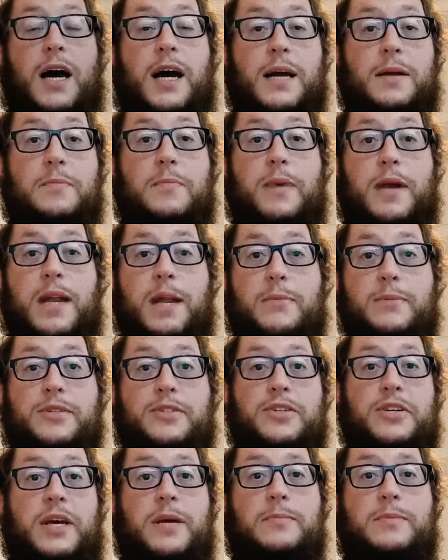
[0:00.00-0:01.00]
Hi, my name
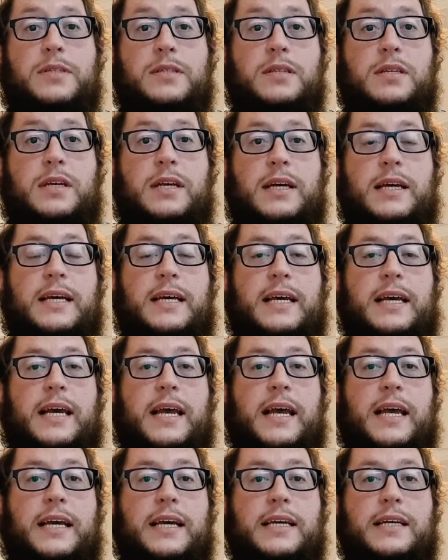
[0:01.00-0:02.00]
is James,
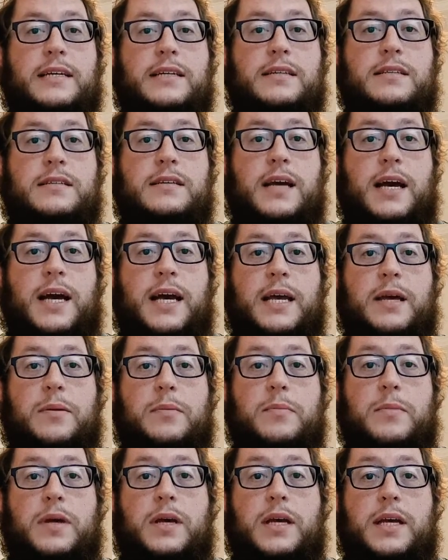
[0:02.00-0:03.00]
and I
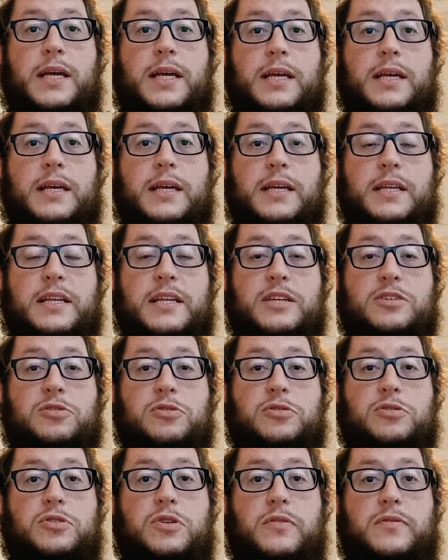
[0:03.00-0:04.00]
am a
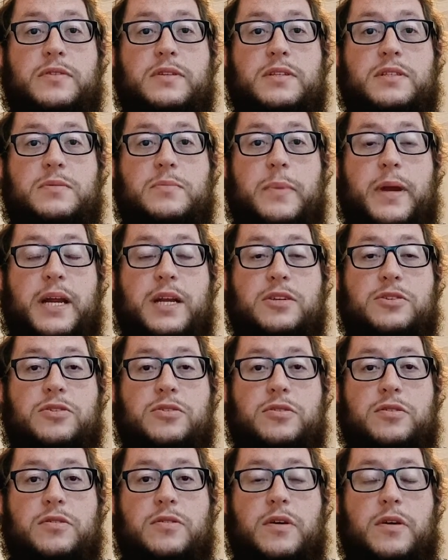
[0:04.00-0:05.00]
digital services
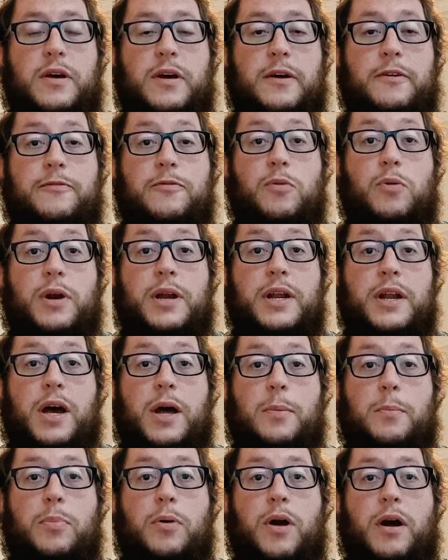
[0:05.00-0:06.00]
manager for a
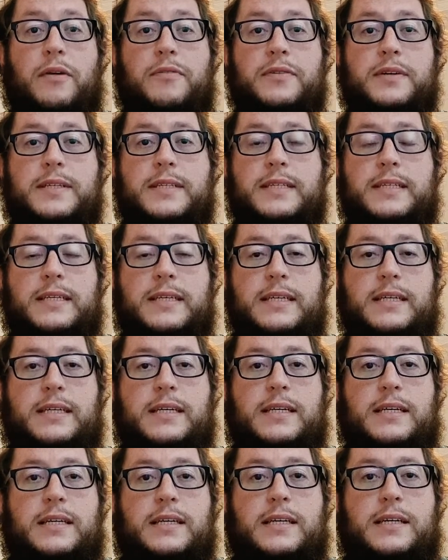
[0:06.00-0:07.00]
nonprofit.
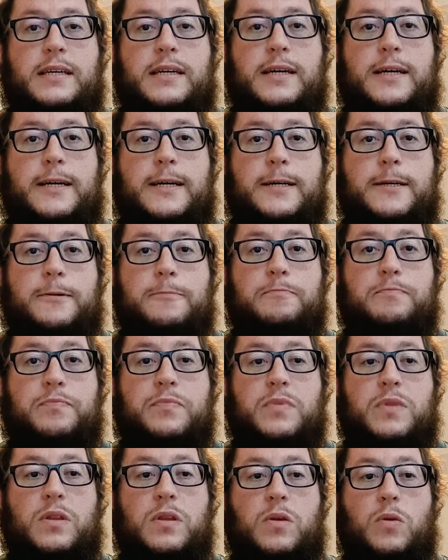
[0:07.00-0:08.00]
Um,
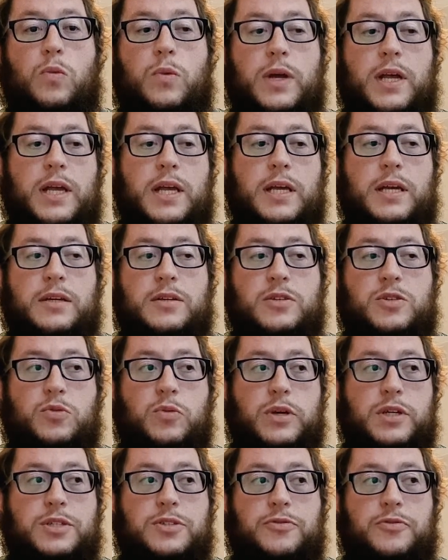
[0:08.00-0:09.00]
we
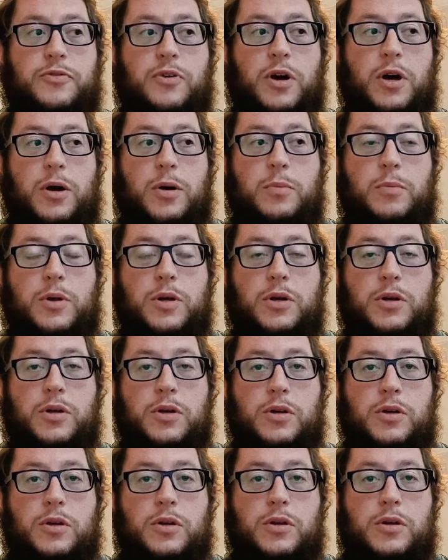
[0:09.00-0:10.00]
switched from
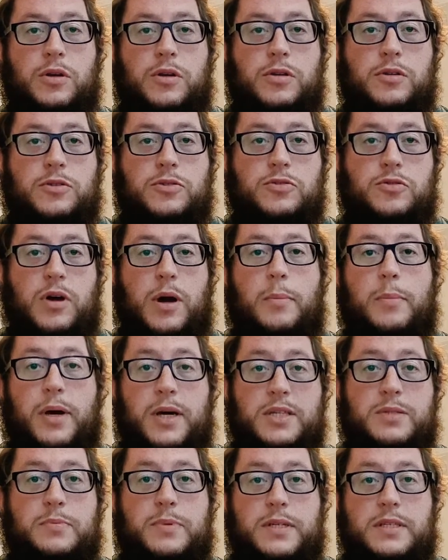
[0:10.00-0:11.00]

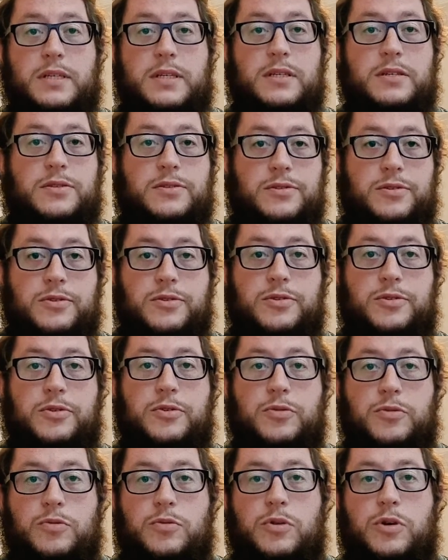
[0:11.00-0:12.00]
Dropbox Business
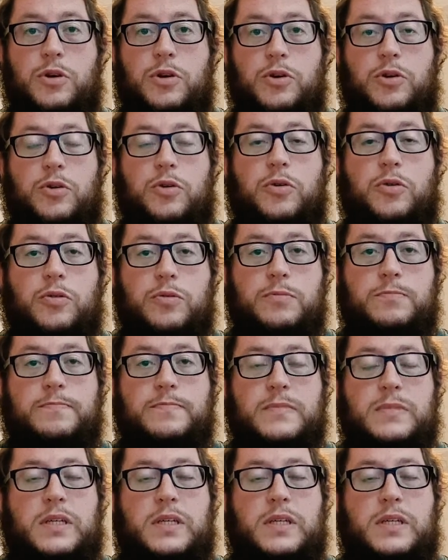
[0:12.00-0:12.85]
to Google,